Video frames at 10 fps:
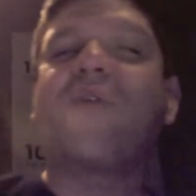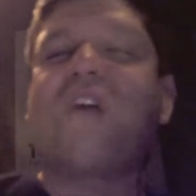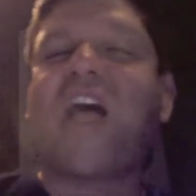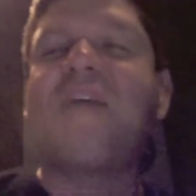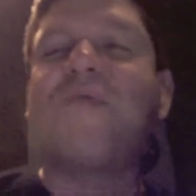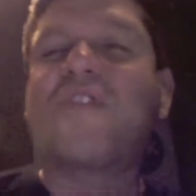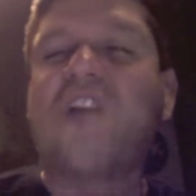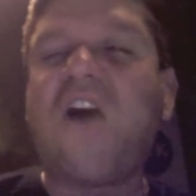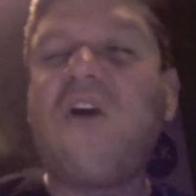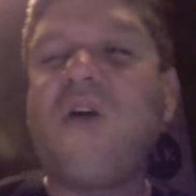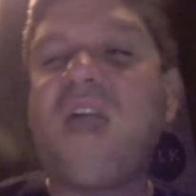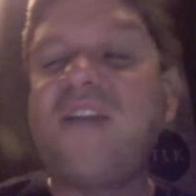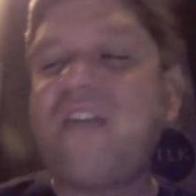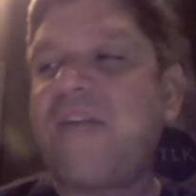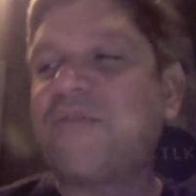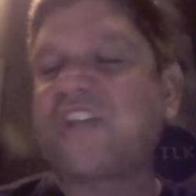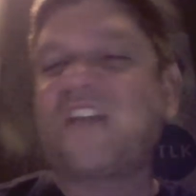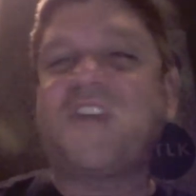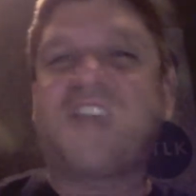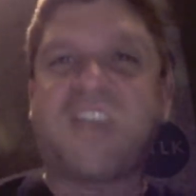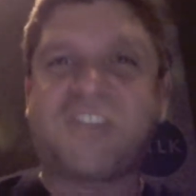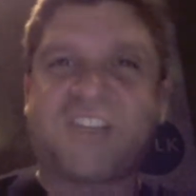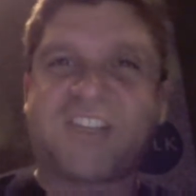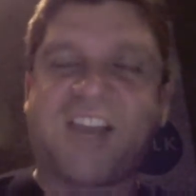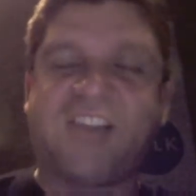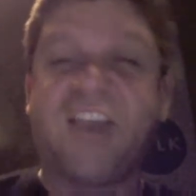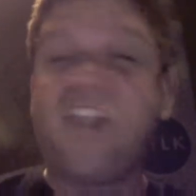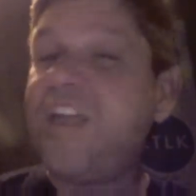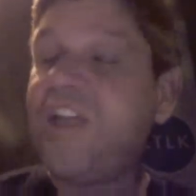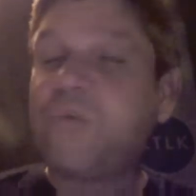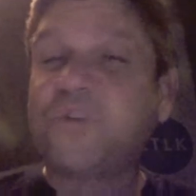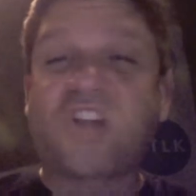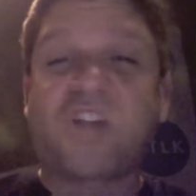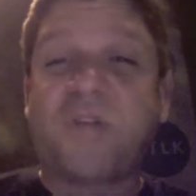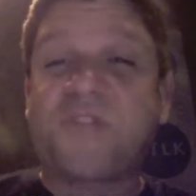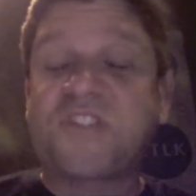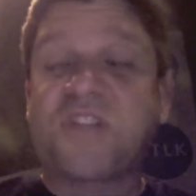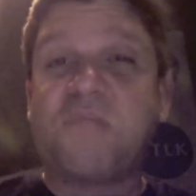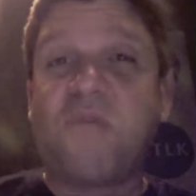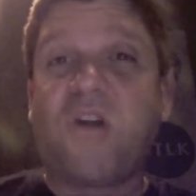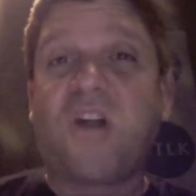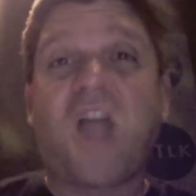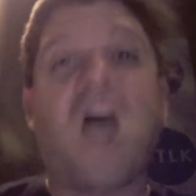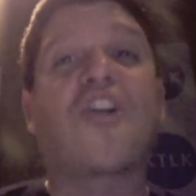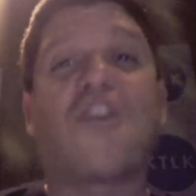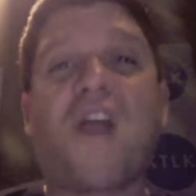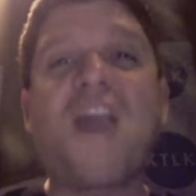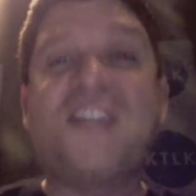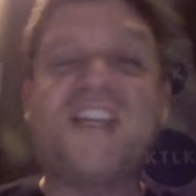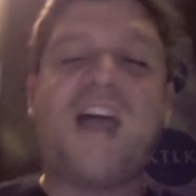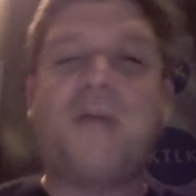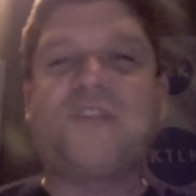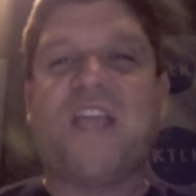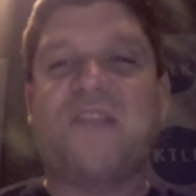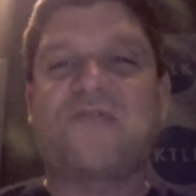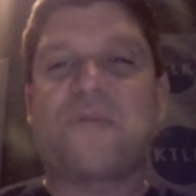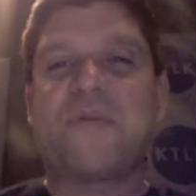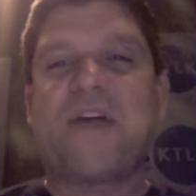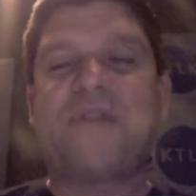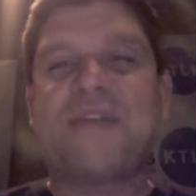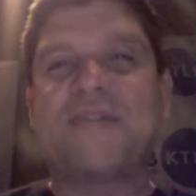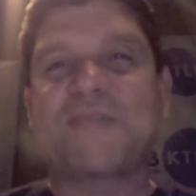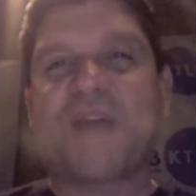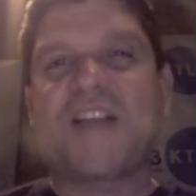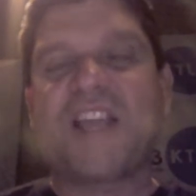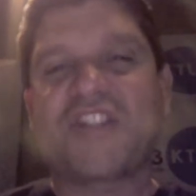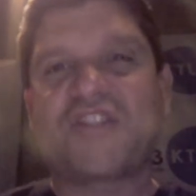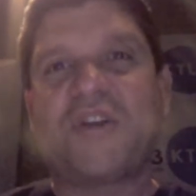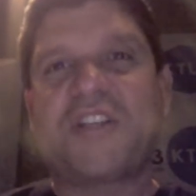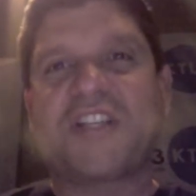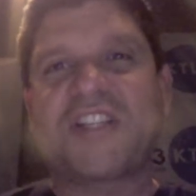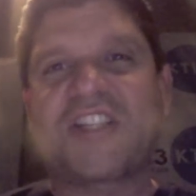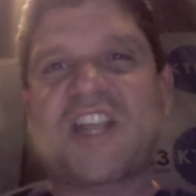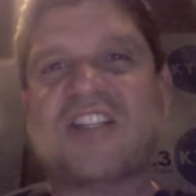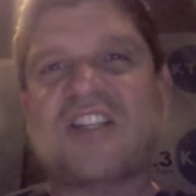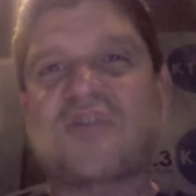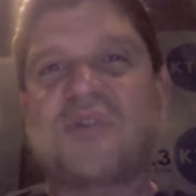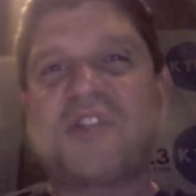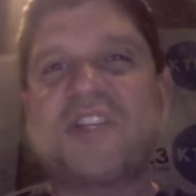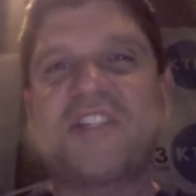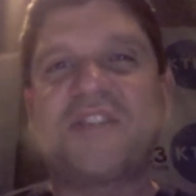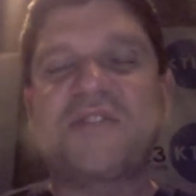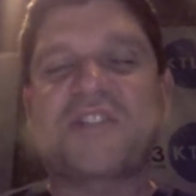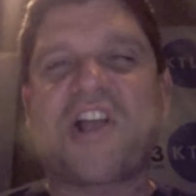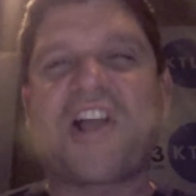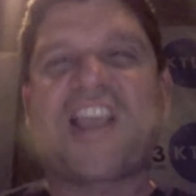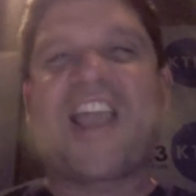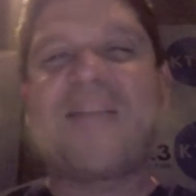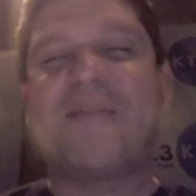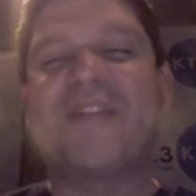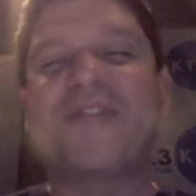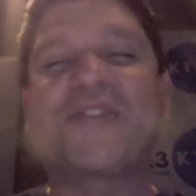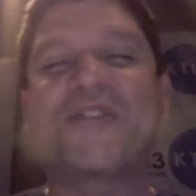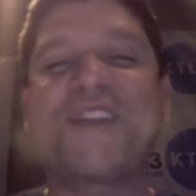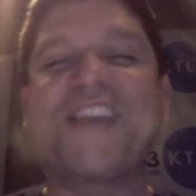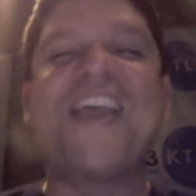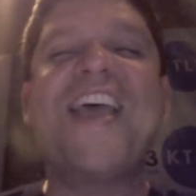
I will go and I will take a vacation to Thailand. We'll talk about this and more. A crazy update from the Bob Davis podcast. Join us at 6 at Twin Cities News Talk, AM 1130.